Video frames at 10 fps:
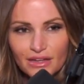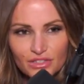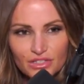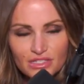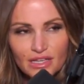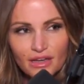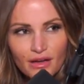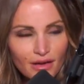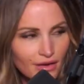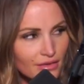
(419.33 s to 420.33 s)
and you're just like,
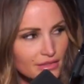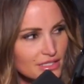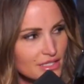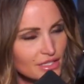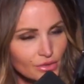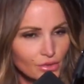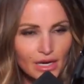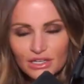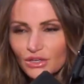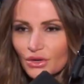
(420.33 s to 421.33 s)
oh, he's cute, and you